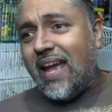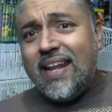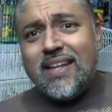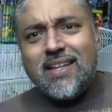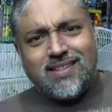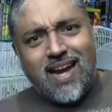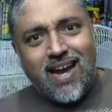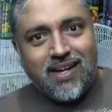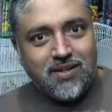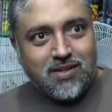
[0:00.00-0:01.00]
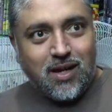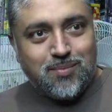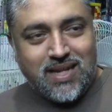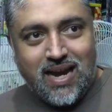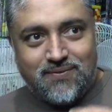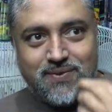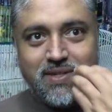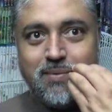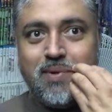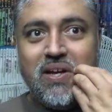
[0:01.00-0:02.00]
and then a tiger comes after
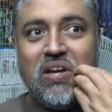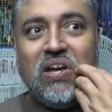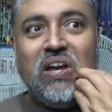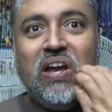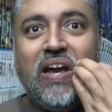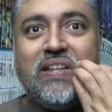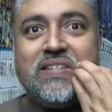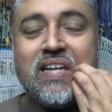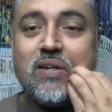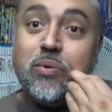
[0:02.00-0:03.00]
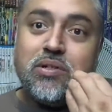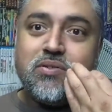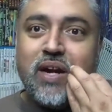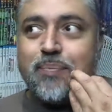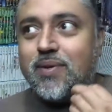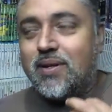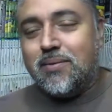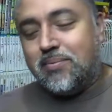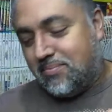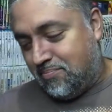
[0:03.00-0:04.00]
him, and he's like, "Well, crap,
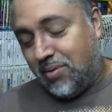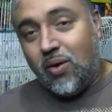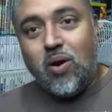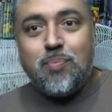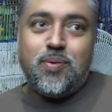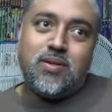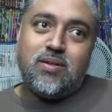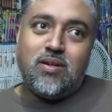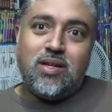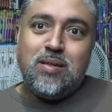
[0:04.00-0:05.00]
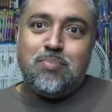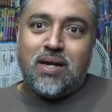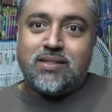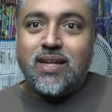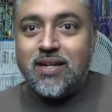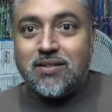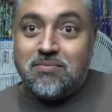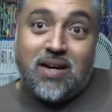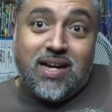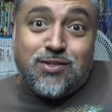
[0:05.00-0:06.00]
blow up, eaten by a tiger."
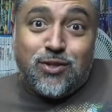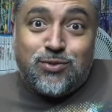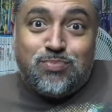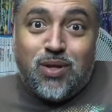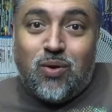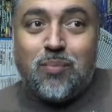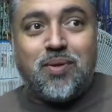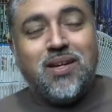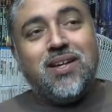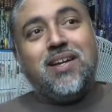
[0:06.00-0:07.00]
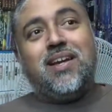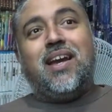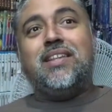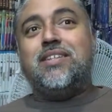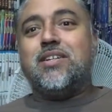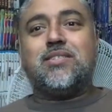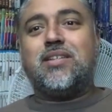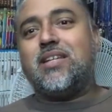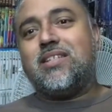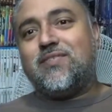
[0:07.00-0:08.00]
I chose blow up, and he just
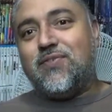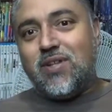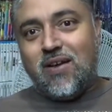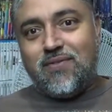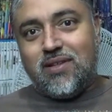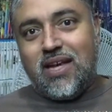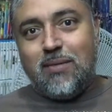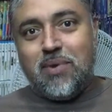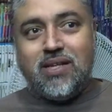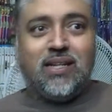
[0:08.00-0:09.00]
takes his foot off the landmine,